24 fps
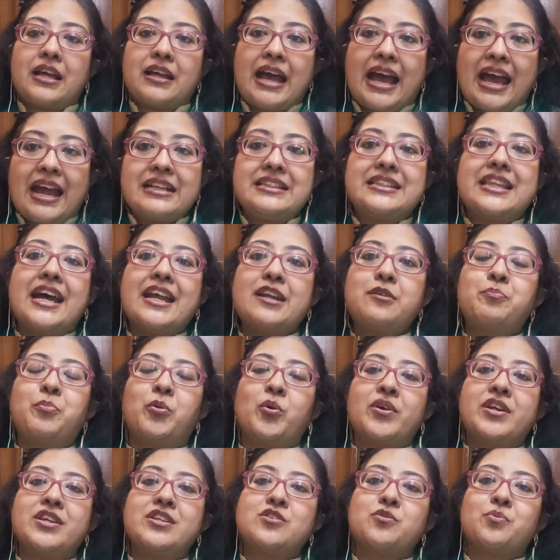at that
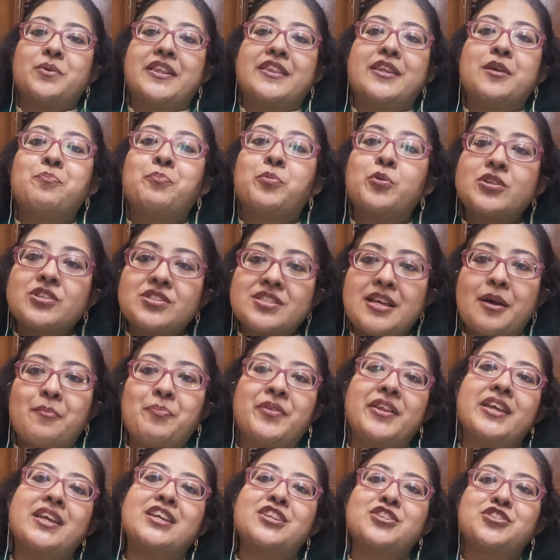point, when they put
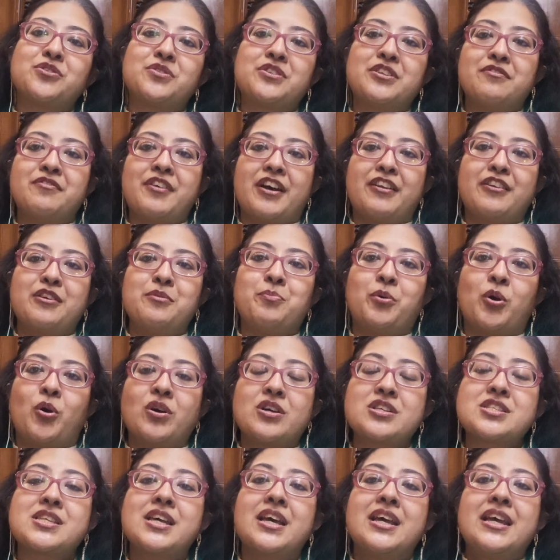something into the worry
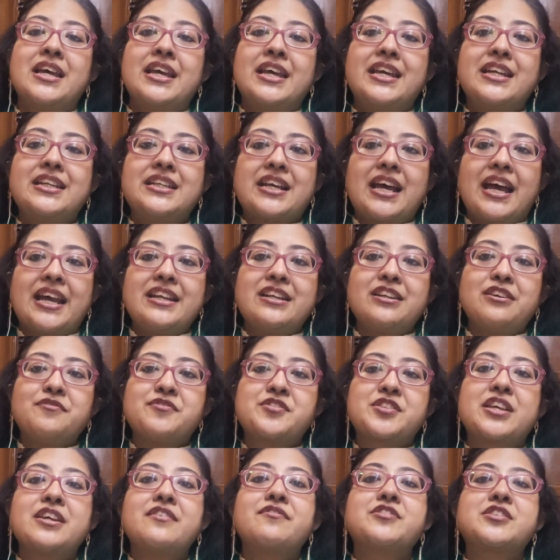box, it kind
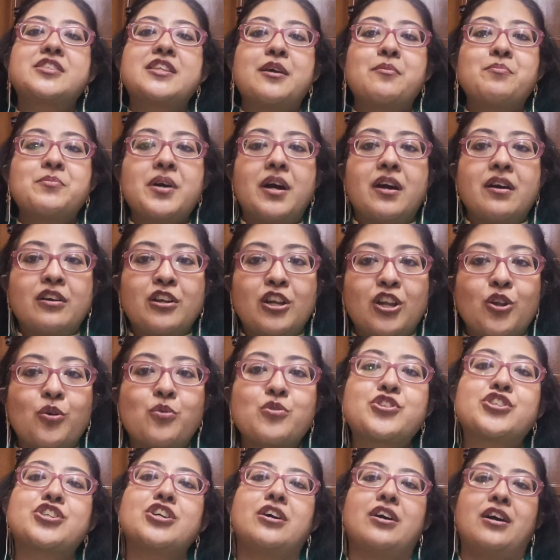of gives them a
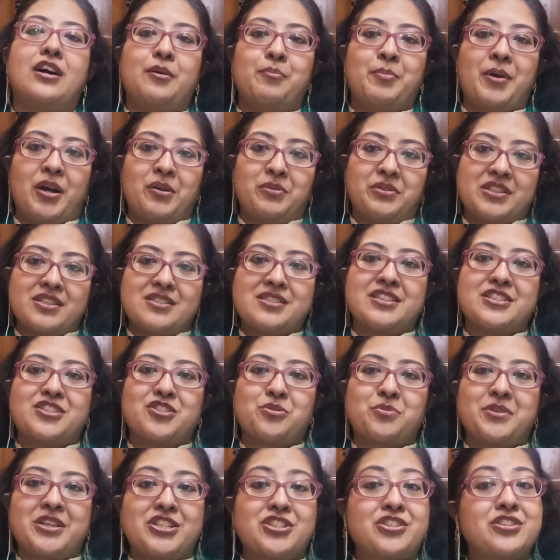closure about the
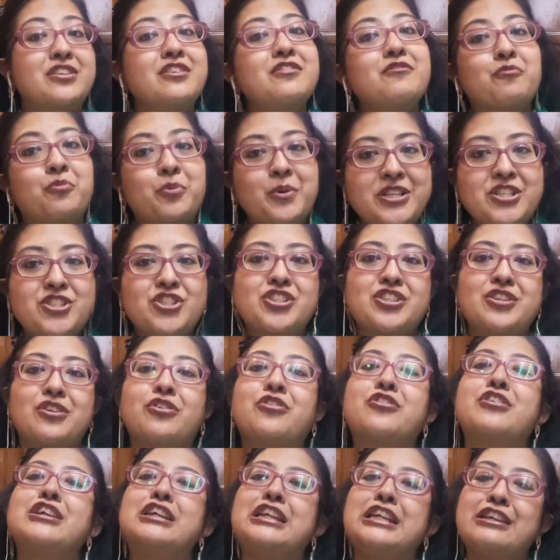situation, which
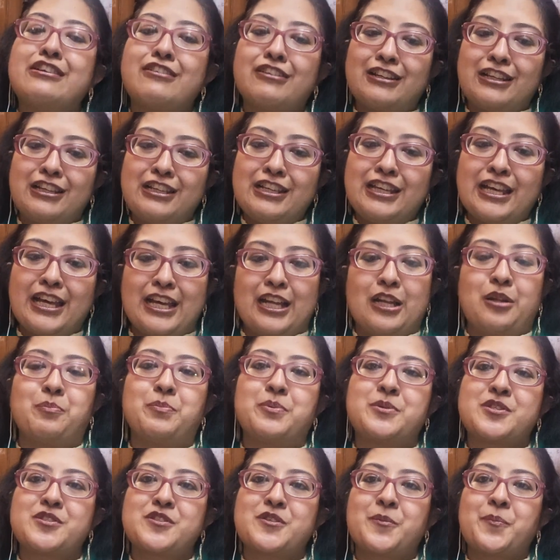really, really
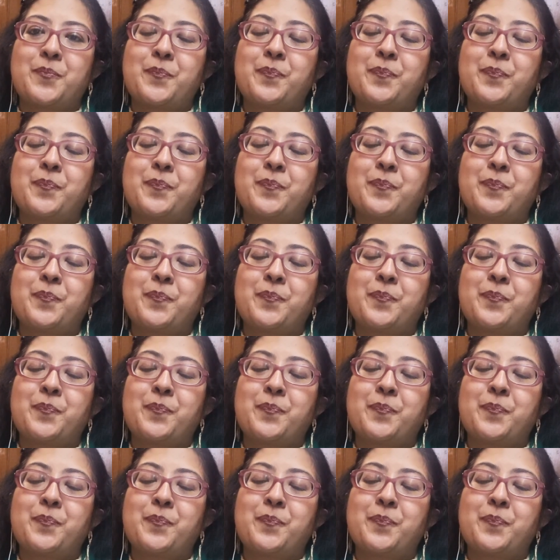helps.